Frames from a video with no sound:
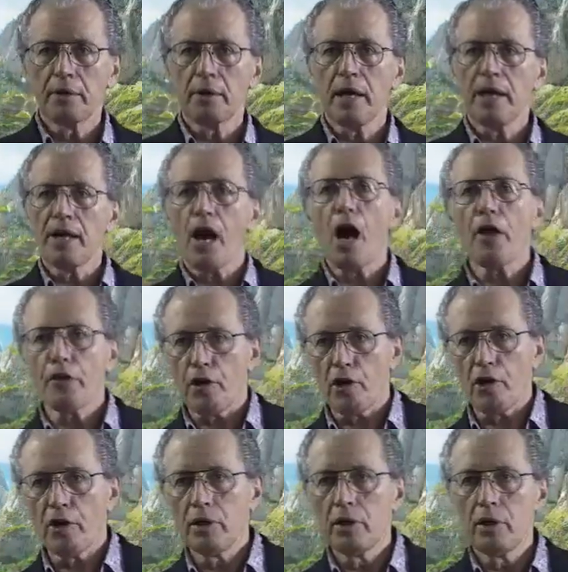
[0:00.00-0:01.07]
an
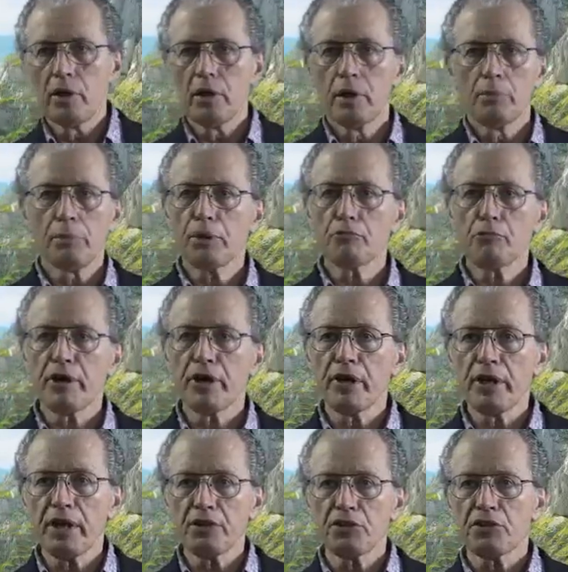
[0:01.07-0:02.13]
other, but
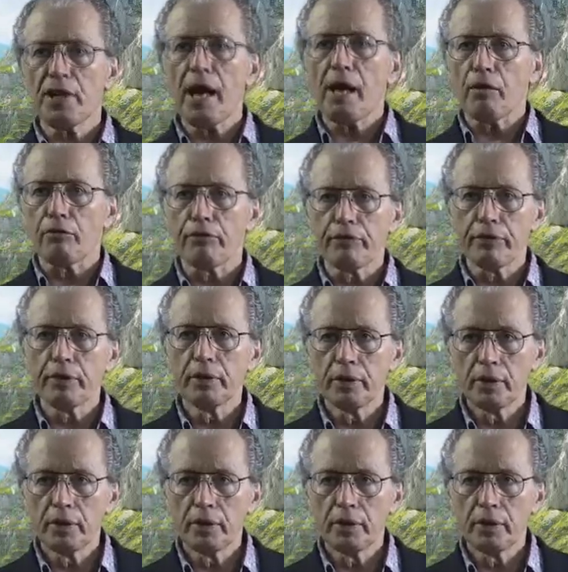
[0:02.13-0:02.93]
really itself.